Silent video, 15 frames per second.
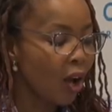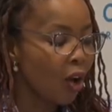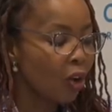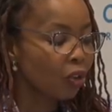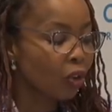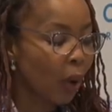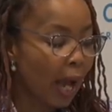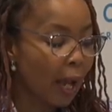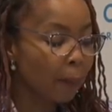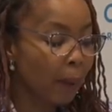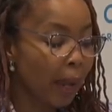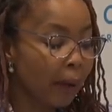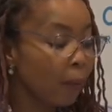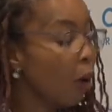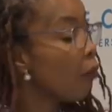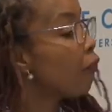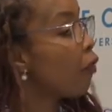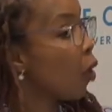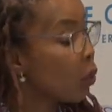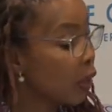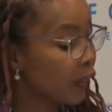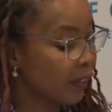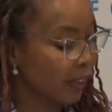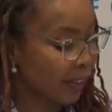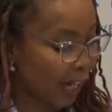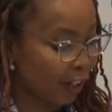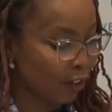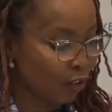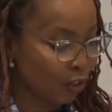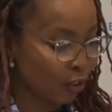so I pay more focused
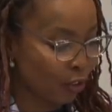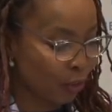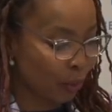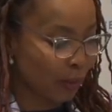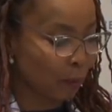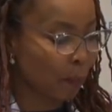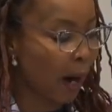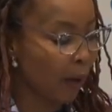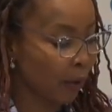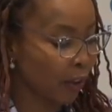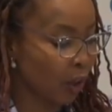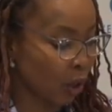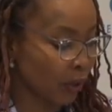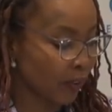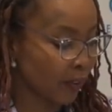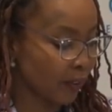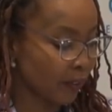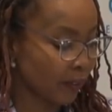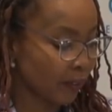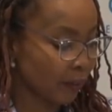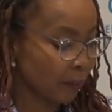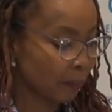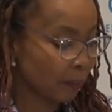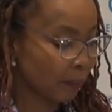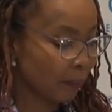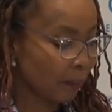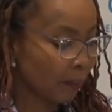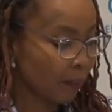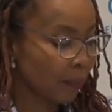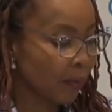attention to its paradoxes.
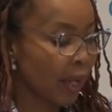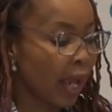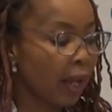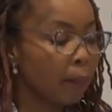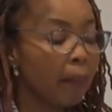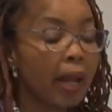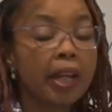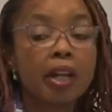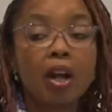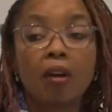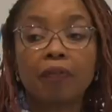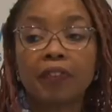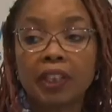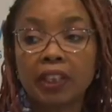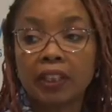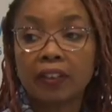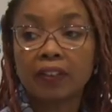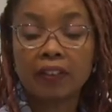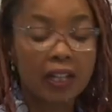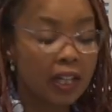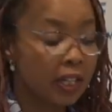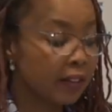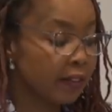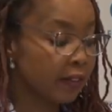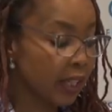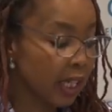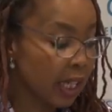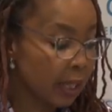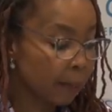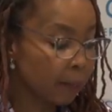And many of these
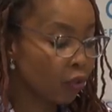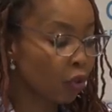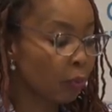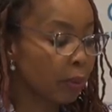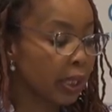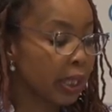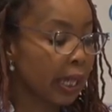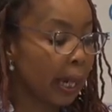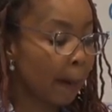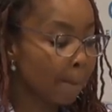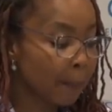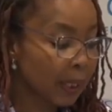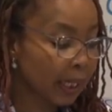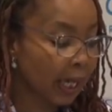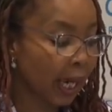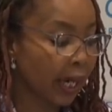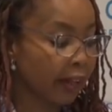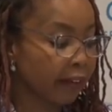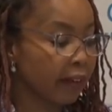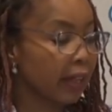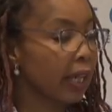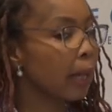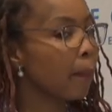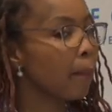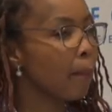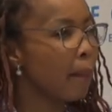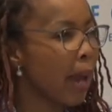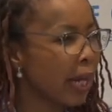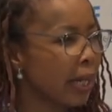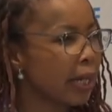seem to me implicated in
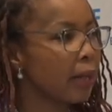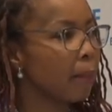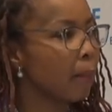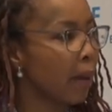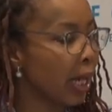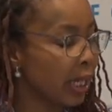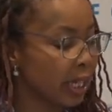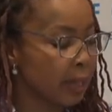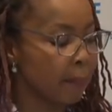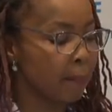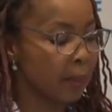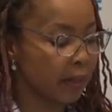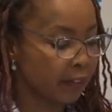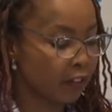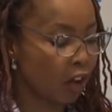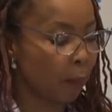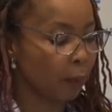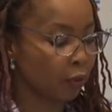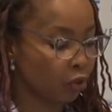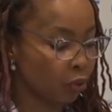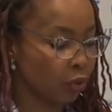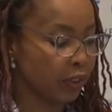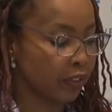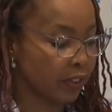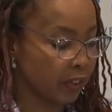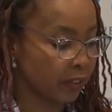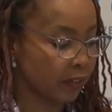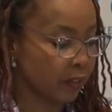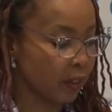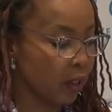many, many missed
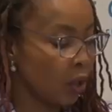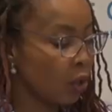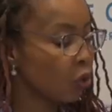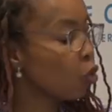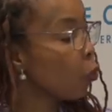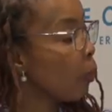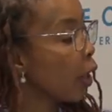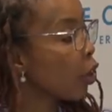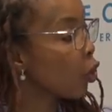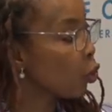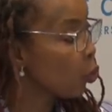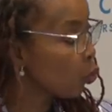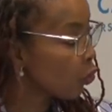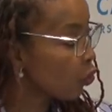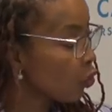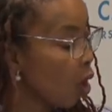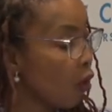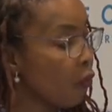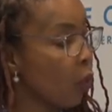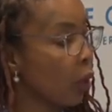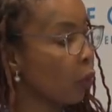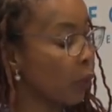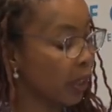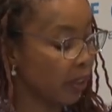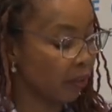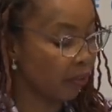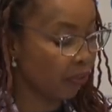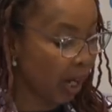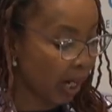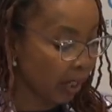opportunities to make use of what we
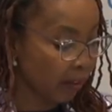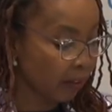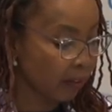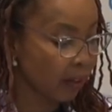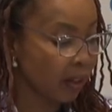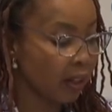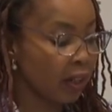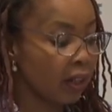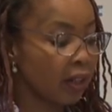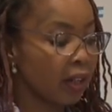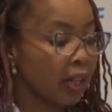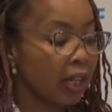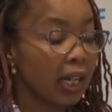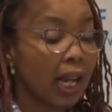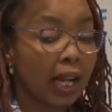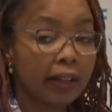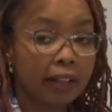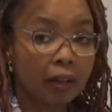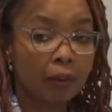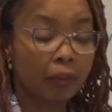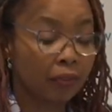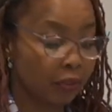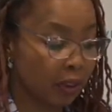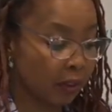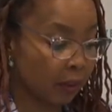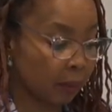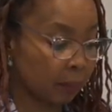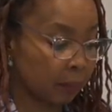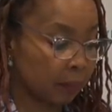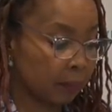defend in academic freedom.